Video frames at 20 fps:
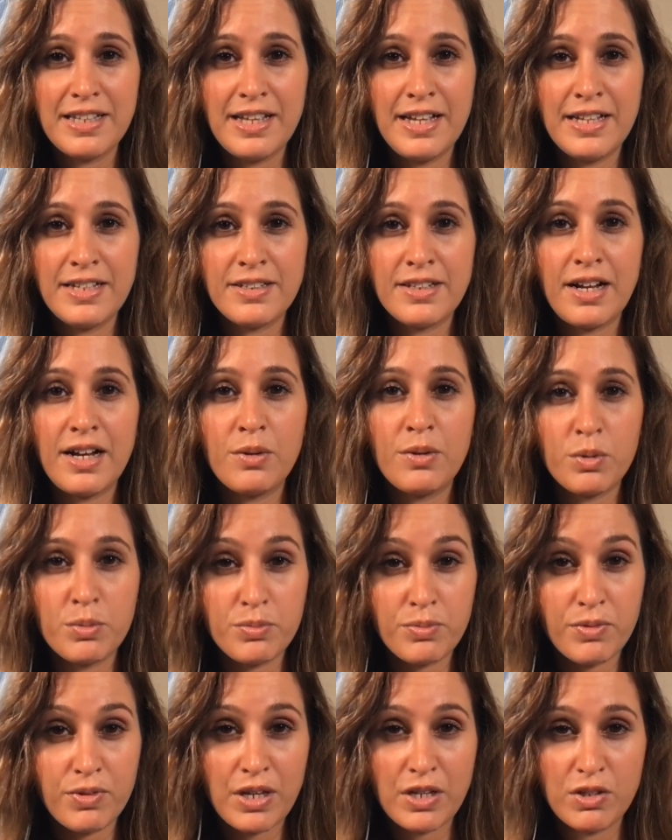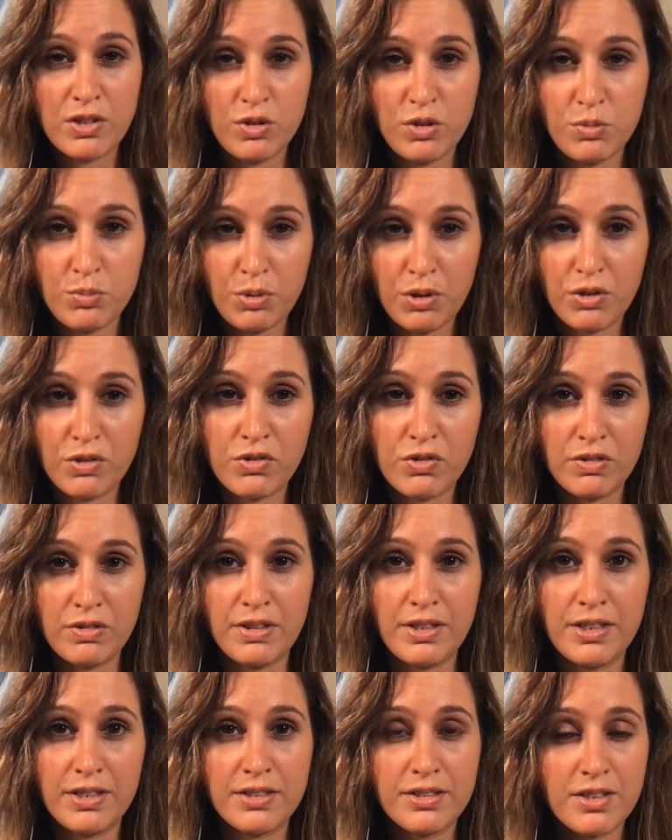and I will thank you
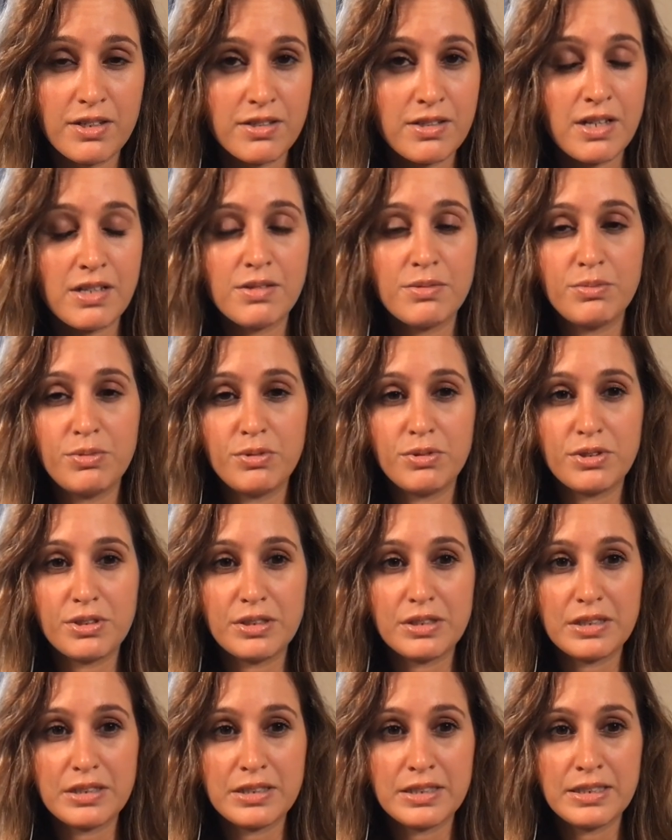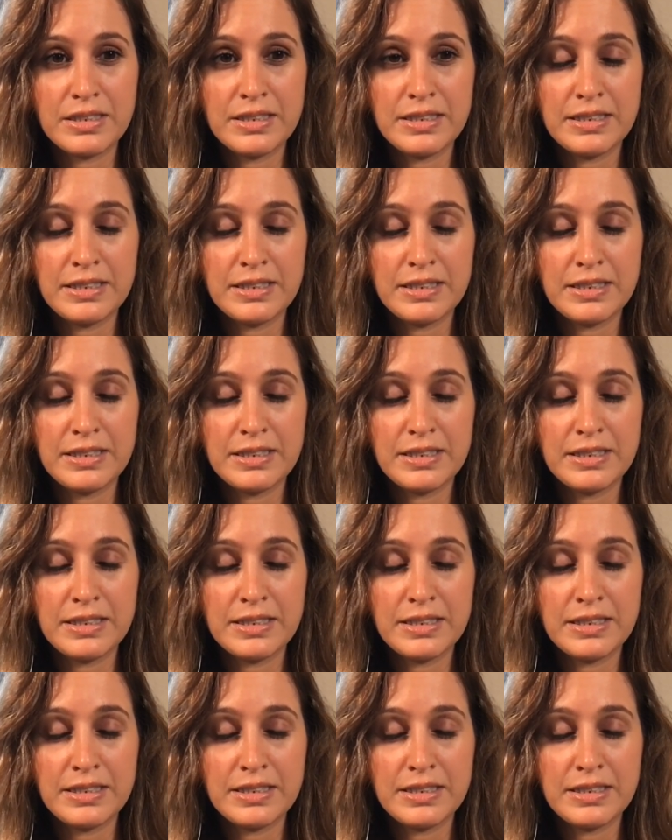personally, because that's important.